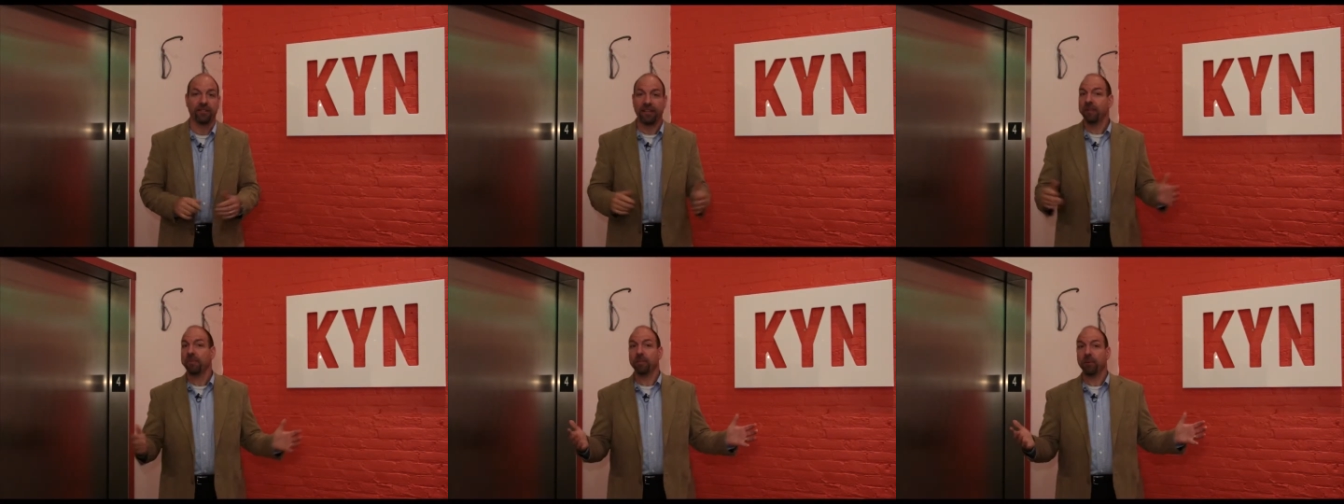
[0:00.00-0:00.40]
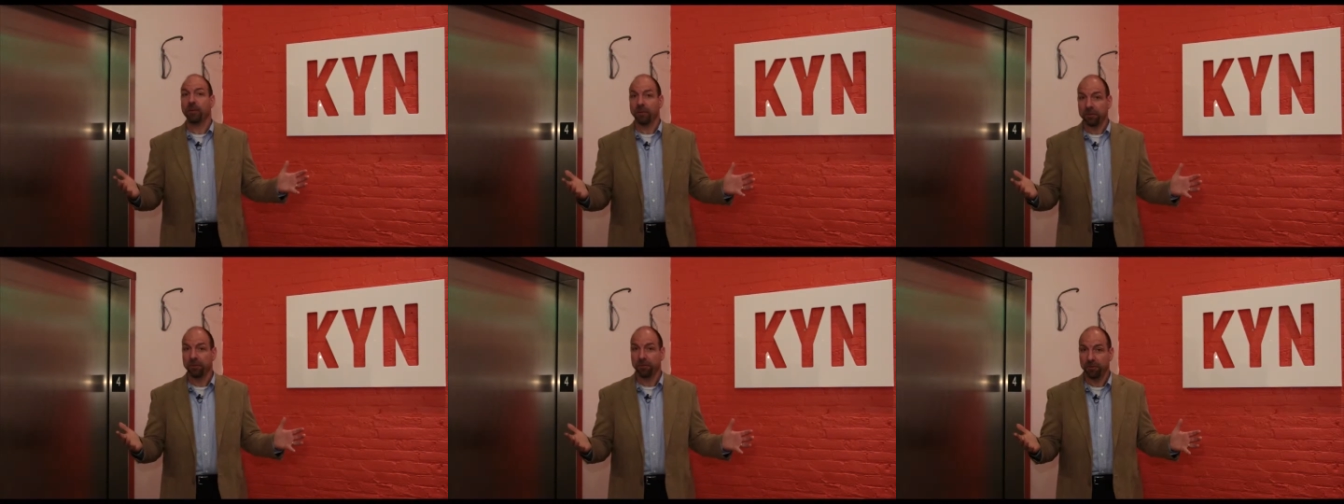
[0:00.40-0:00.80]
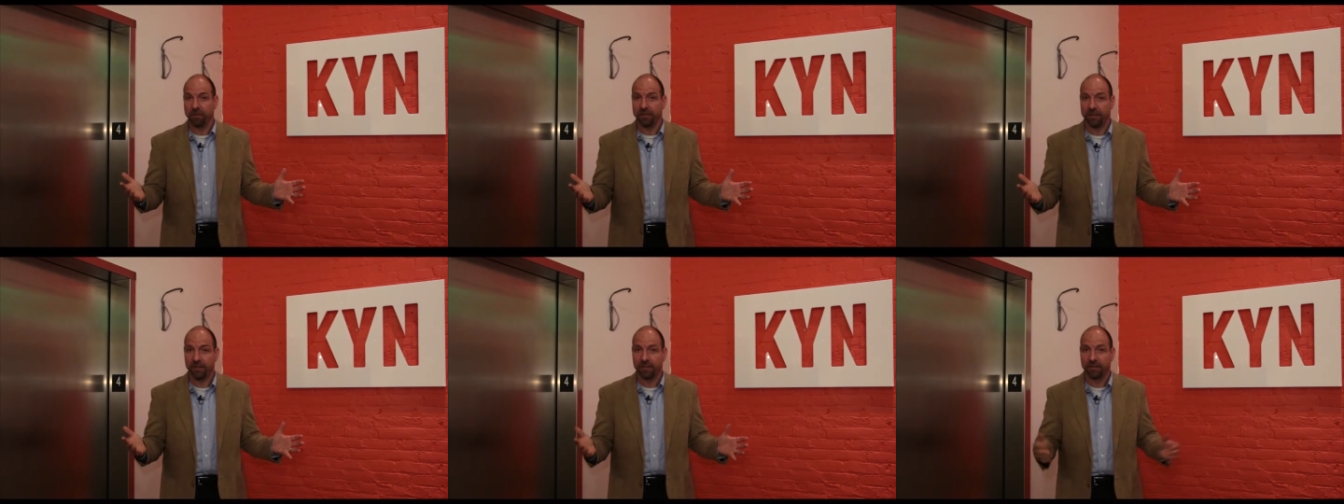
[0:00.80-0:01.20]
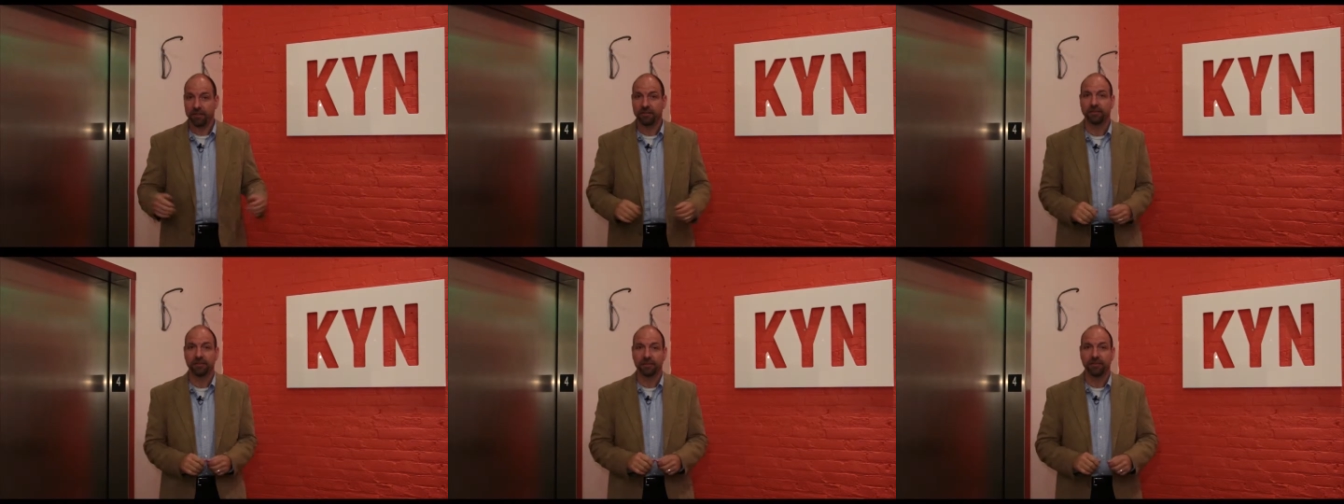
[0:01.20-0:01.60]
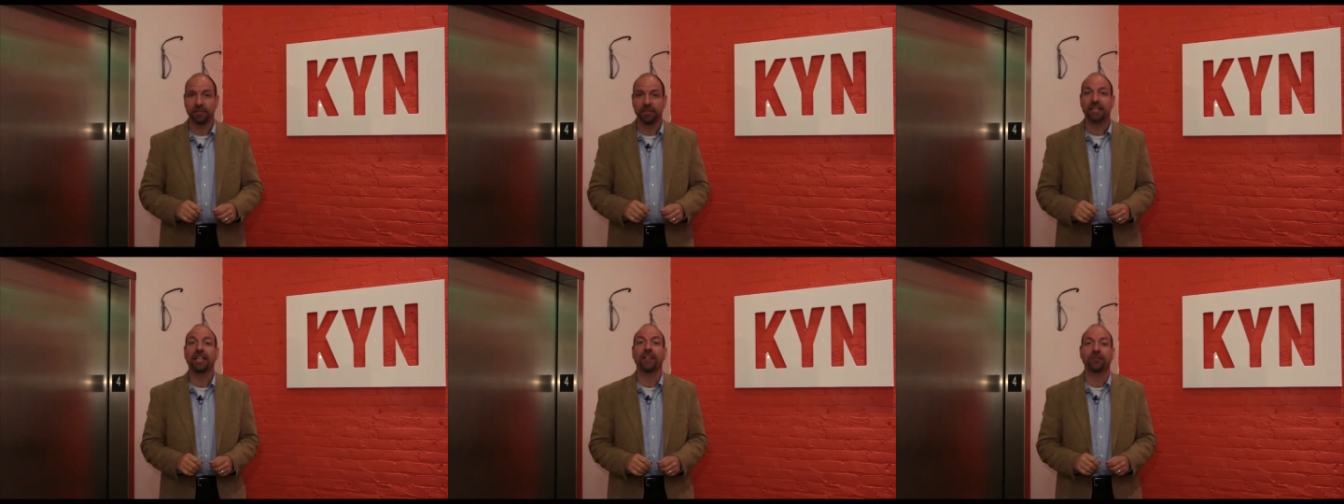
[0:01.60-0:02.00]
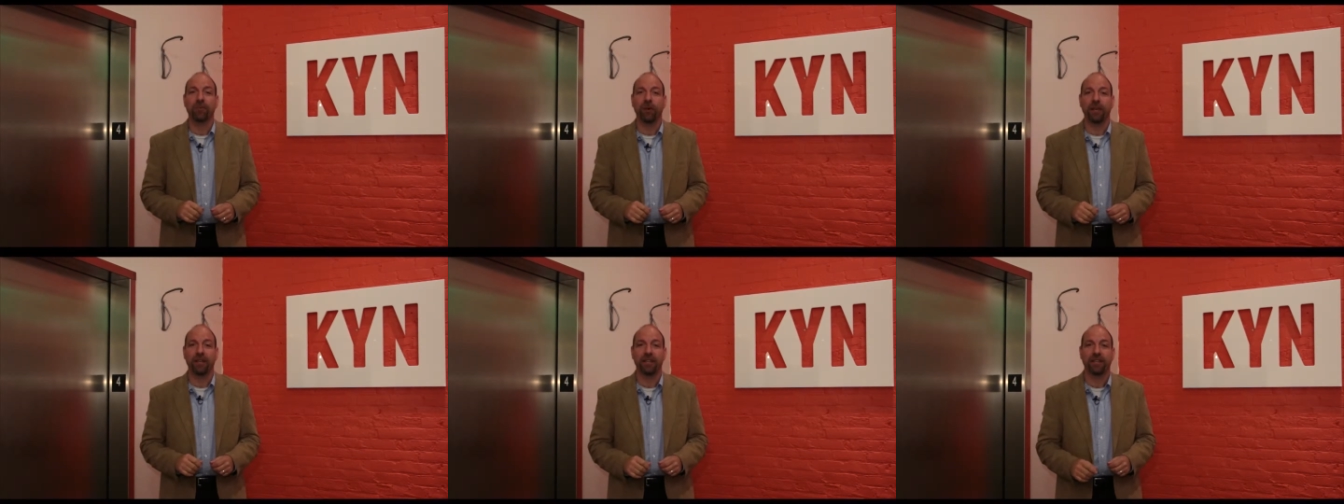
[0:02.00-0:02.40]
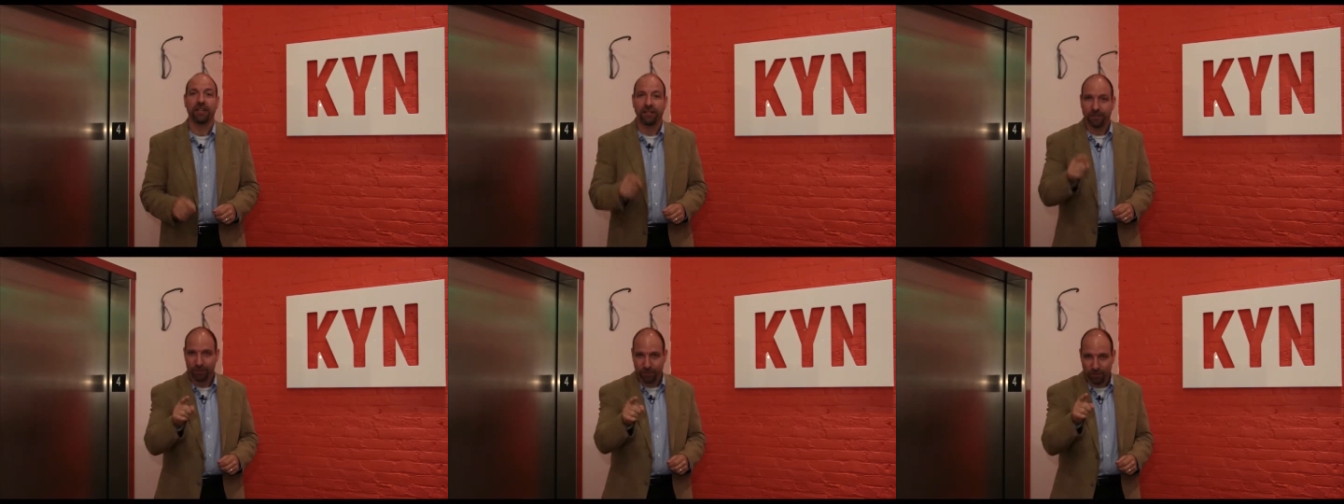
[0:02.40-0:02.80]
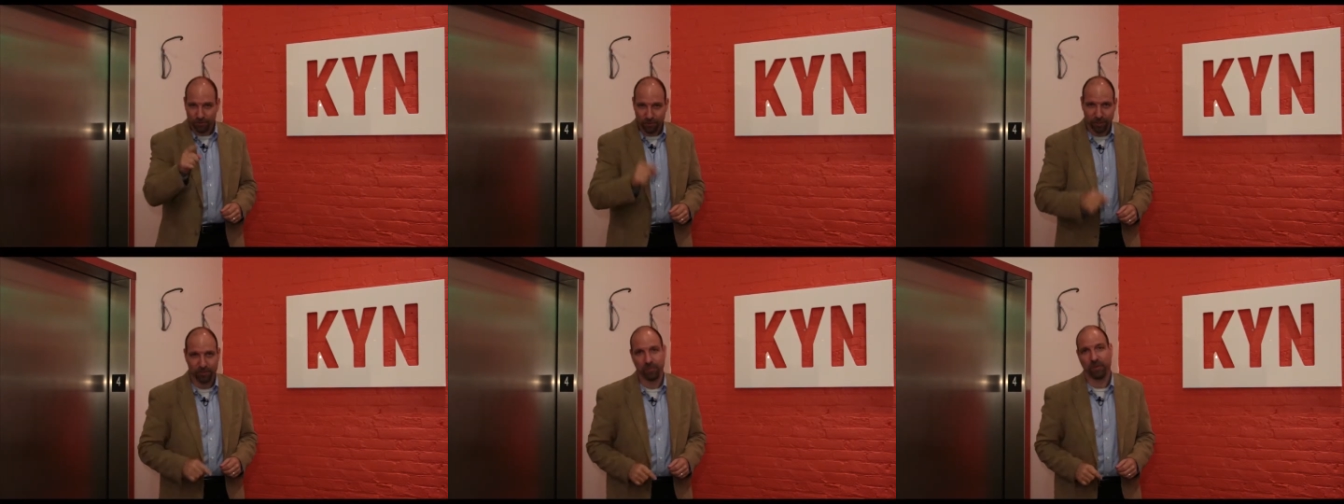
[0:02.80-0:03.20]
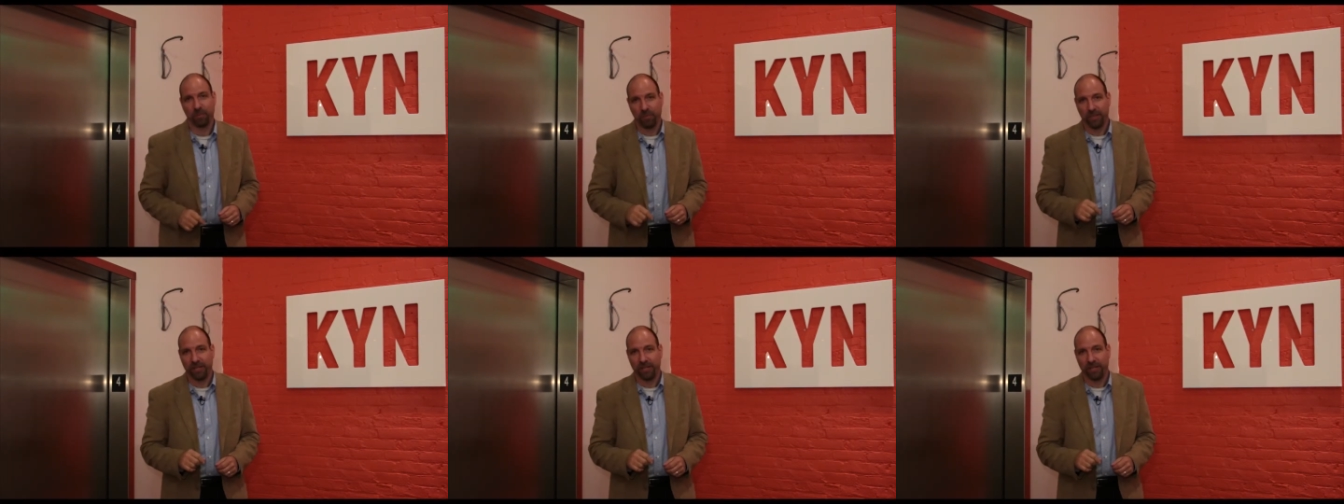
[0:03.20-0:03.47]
That'd be pretty cool, wouldn't it? Guess what? You've just been